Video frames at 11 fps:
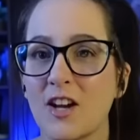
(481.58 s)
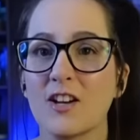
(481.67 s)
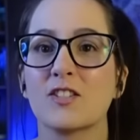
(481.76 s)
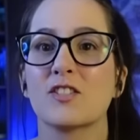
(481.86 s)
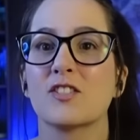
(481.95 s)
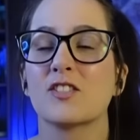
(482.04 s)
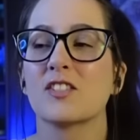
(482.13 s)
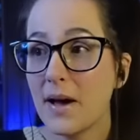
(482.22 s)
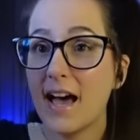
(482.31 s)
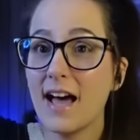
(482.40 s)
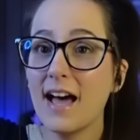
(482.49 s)
Yes.
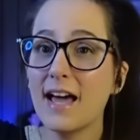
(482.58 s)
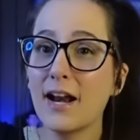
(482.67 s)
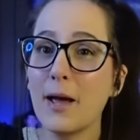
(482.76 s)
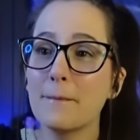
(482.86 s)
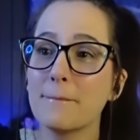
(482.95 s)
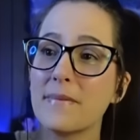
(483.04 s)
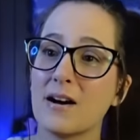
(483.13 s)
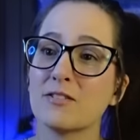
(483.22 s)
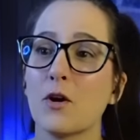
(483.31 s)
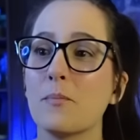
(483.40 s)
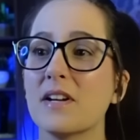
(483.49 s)
I
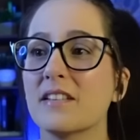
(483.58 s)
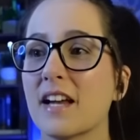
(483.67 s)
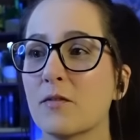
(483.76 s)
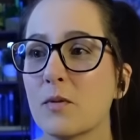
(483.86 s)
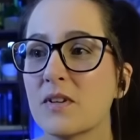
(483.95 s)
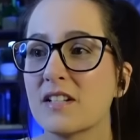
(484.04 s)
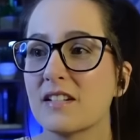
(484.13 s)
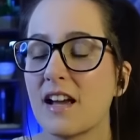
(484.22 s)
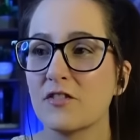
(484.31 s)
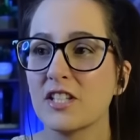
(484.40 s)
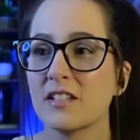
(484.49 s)
was hoping like we
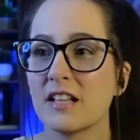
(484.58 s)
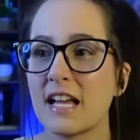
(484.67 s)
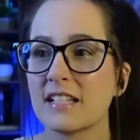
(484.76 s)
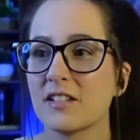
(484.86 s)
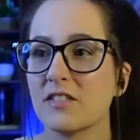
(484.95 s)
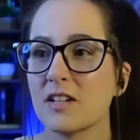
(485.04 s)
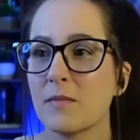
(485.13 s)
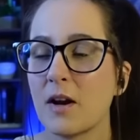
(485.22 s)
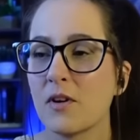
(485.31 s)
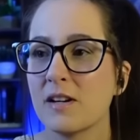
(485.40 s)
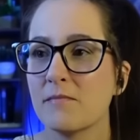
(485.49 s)
wouldn't have seen the last of him.
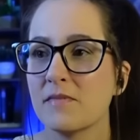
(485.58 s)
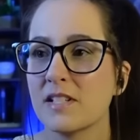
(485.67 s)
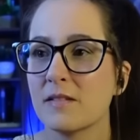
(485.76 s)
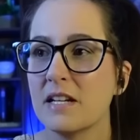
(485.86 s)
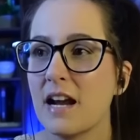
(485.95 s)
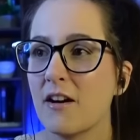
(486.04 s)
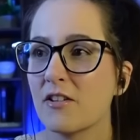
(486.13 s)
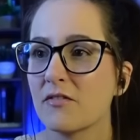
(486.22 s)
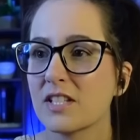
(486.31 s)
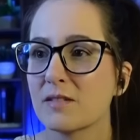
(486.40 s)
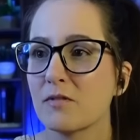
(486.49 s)
I don't want him to be out
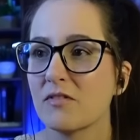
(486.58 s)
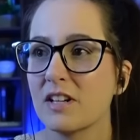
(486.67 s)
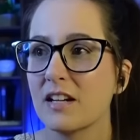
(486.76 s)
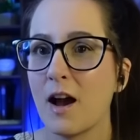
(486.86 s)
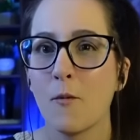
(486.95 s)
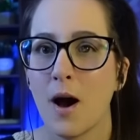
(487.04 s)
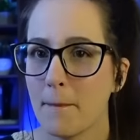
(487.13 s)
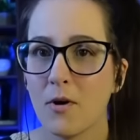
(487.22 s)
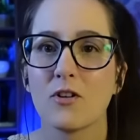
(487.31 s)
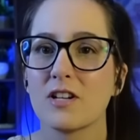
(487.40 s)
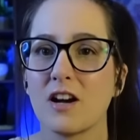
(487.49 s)
of this movie. I want
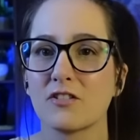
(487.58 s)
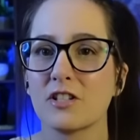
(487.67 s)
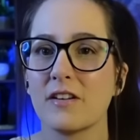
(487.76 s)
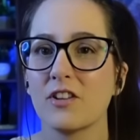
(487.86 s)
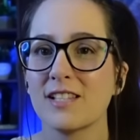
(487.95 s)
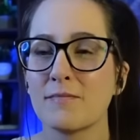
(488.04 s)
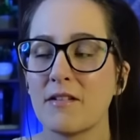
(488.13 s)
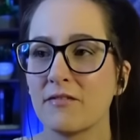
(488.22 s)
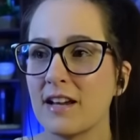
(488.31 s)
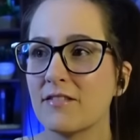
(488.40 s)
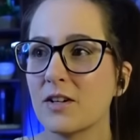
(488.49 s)
more Dr. Evil. He's my
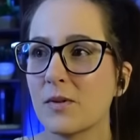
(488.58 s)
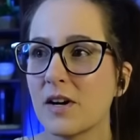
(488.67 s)
favorite